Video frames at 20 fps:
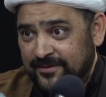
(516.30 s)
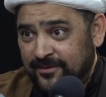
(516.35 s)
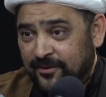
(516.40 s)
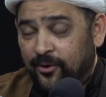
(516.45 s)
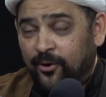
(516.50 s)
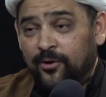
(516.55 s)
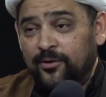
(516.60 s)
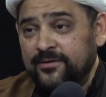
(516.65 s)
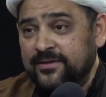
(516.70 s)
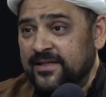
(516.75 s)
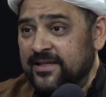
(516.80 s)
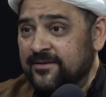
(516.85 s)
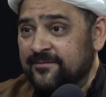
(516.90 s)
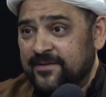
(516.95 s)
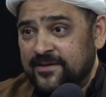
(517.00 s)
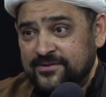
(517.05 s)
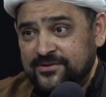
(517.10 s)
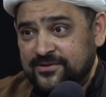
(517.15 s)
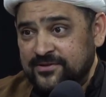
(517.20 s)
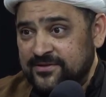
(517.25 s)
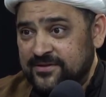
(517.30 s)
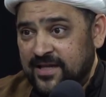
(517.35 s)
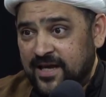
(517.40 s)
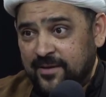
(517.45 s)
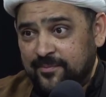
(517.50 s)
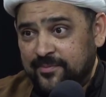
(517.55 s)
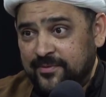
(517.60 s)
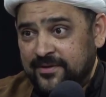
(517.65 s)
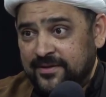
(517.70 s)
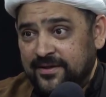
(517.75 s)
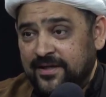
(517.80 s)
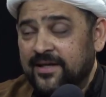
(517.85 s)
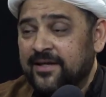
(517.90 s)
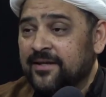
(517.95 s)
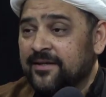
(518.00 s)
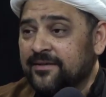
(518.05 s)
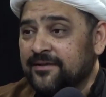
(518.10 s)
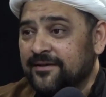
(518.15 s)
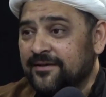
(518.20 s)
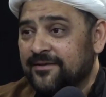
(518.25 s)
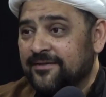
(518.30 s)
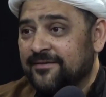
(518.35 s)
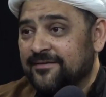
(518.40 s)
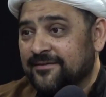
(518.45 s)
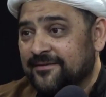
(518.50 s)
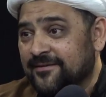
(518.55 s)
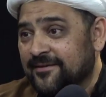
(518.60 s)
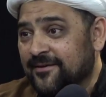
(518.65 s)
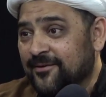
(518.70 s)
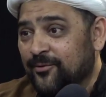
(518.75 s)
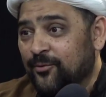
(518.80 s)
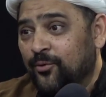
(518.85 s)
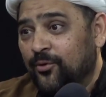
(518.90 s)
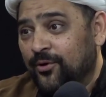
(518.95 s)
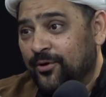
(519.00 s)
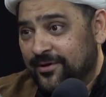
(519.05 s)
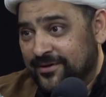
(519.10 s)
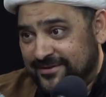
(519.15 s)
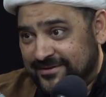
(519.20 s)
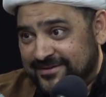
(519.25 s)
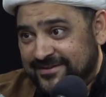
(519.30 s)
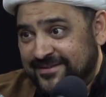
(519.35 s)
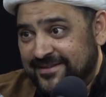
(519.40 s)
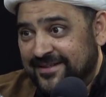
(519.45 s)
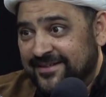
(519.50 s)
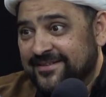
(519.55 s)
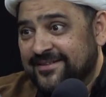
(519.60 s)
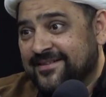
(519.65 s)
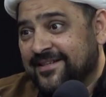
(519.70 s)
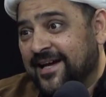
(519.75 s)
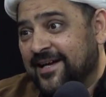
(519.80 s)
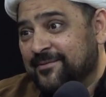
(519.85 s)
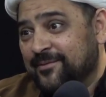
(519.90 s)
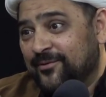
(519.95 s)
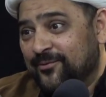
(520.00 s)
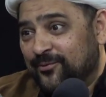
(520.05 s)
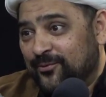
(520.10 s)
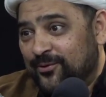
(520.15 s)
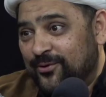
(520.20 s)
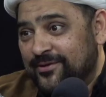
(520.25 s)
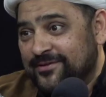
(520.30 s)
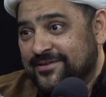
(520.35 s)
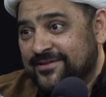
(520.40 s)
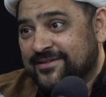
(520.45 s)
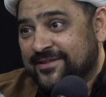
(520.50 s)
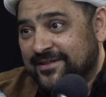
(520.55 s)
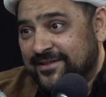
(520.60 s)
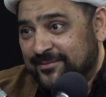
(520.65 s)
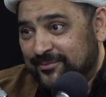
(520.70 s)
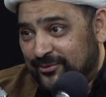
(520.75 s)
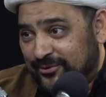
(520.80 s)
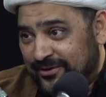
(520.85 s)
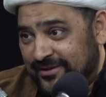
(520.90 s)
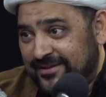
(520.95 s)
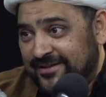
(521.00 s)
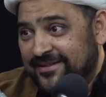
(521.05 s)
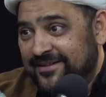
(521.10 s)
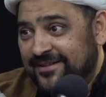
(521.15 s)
All the inventions happened in wars, in the time of wars and turmoil.